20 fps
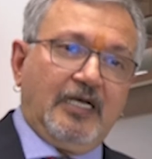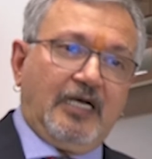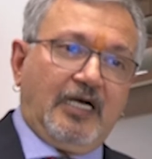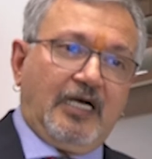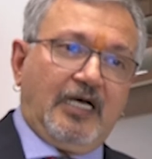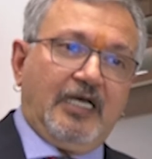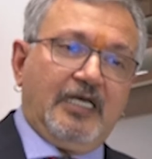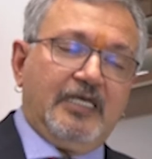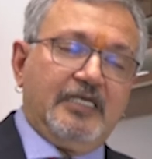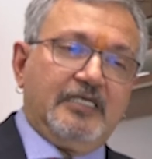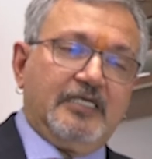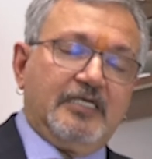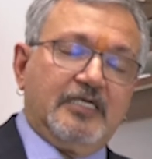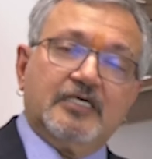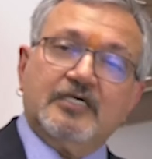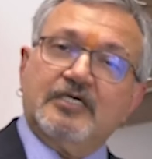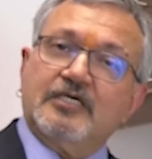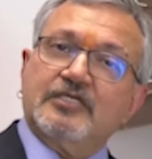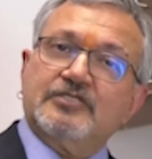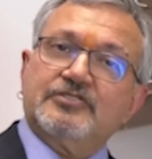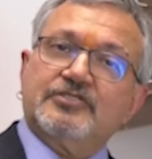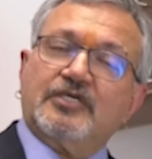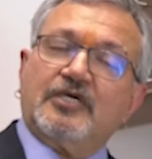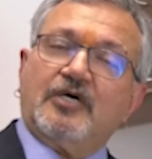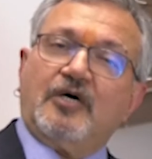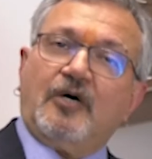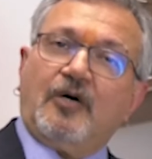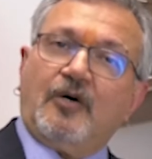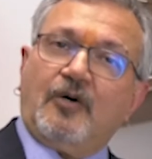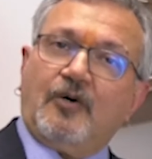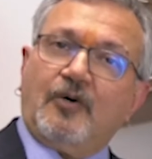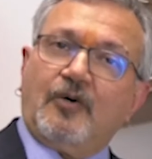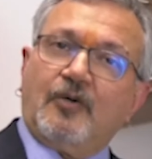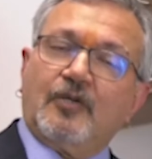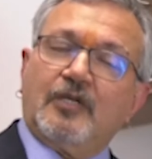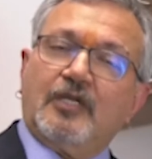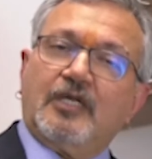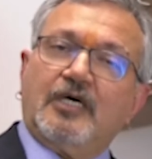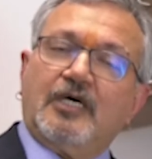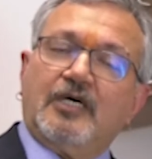I urge all